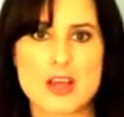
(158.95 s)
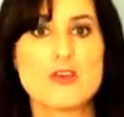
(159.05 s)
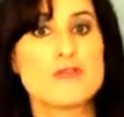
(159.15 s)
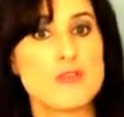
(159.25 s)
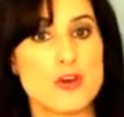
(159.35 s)

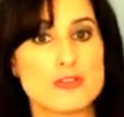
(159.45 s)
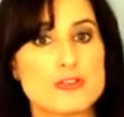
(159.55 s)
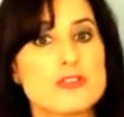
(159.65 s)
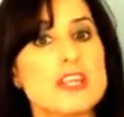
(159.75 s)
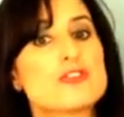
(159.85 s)
First,
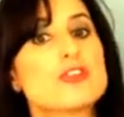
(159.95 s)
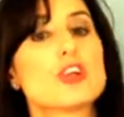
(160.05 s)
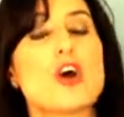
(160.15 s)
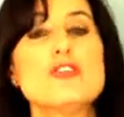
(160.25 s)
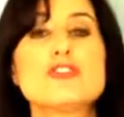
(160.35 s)
you need to
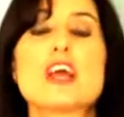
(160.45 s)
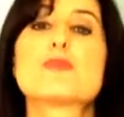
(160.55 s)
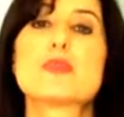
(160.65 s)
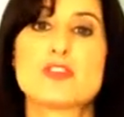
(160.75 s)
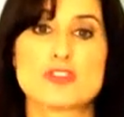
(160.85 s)

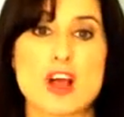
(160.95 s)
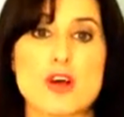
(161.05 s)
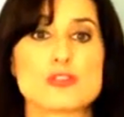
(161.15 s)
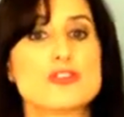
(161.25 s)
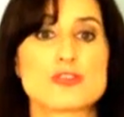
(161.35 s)
negotiate with the
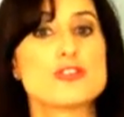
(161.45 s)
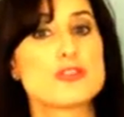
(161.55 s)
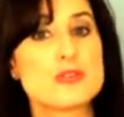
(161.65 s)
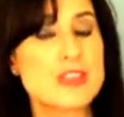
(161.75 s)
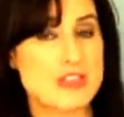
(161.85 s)
child to do
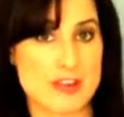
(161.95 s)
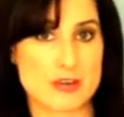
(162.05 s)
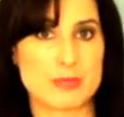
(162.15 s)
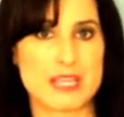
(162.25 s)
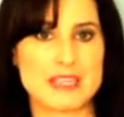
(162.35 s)
the
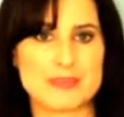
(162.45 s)
therapy.